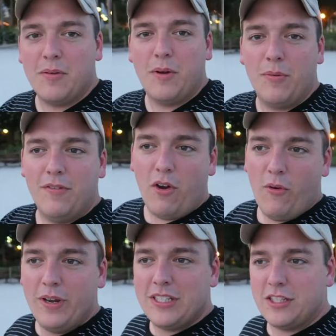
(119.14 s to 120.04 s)
But we've
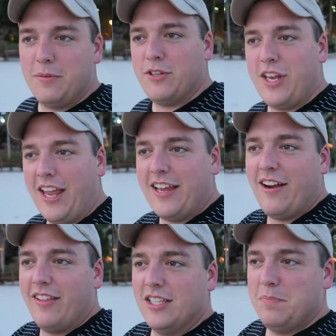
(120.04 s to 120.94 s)
always talked about just hanging
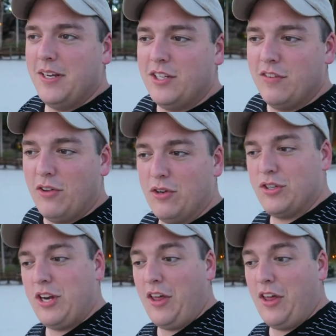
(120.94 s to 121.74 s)
out on this beach, even though there's